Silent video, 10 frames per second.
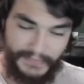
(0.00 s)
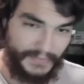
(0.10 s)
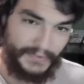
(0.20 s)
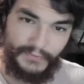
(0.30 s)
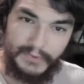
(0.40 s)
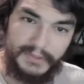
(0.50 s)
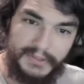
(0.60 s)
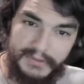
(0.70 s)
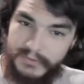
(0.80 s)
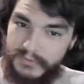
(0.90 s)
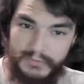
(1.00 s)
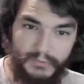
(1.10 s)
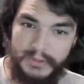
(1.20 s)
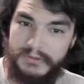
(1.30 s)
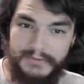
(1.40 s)
really
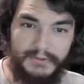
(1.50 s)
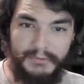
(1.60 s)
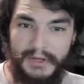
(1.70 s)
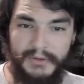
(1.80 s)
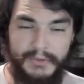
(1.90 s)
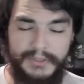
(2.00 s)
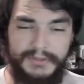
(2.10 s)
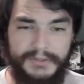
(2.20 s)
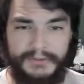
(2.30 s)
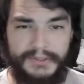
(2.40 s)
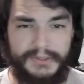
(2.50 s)
willful about what you're doing,